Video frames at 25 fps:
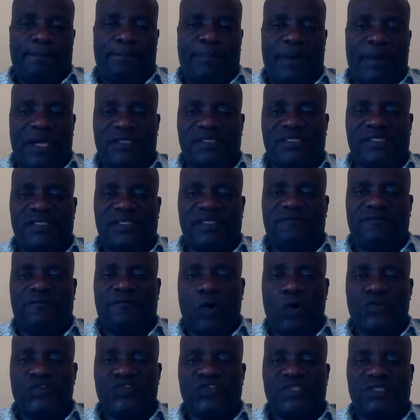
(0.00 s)
passive
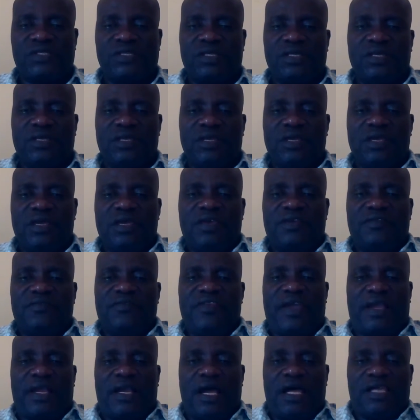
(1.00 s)
voice,
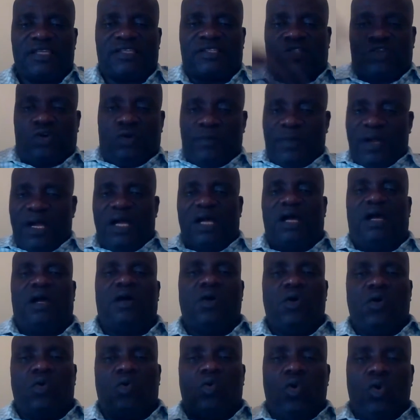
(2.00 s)
the
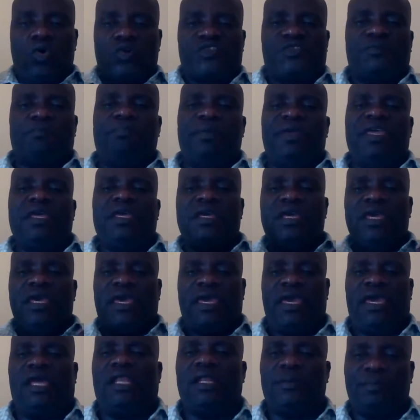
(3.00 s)
customer was being
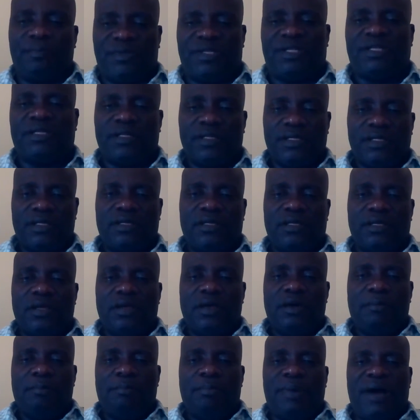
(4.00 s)
helped
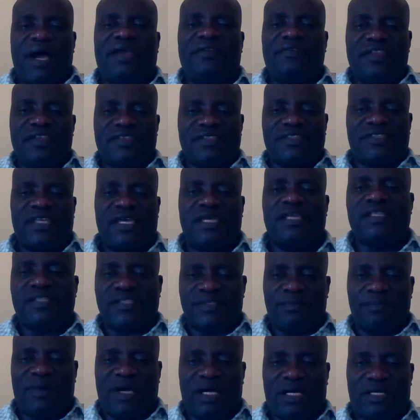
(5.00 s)
by the
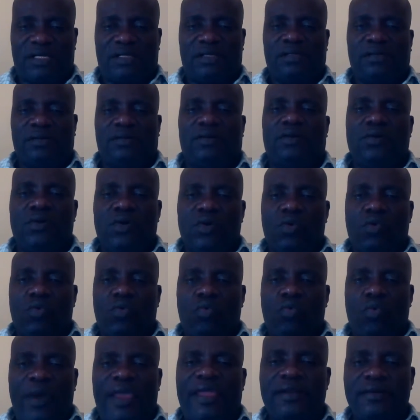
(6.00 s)
salesman
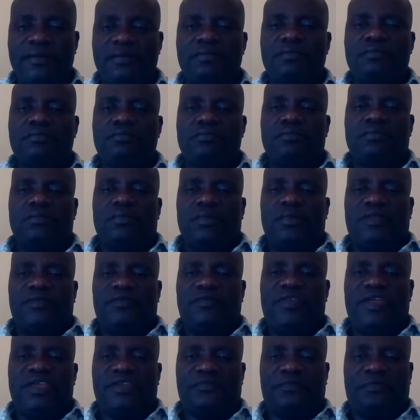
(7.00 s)
when
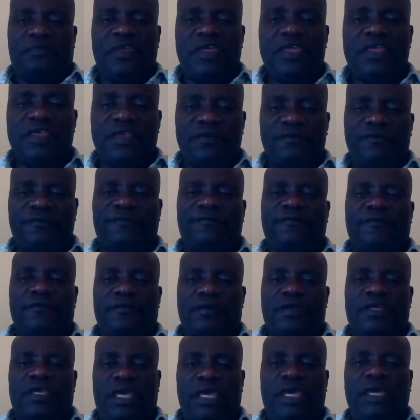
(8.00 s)
the
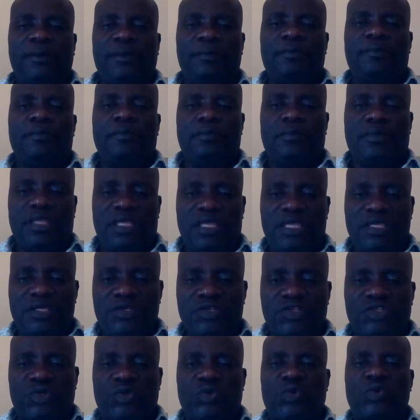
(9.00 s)
thief came
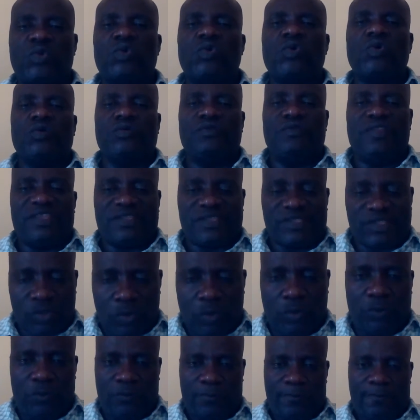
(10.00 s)
into the
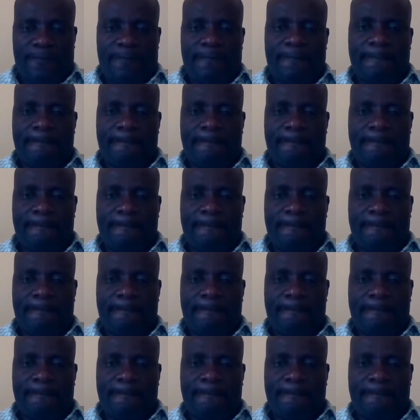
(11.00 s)
store.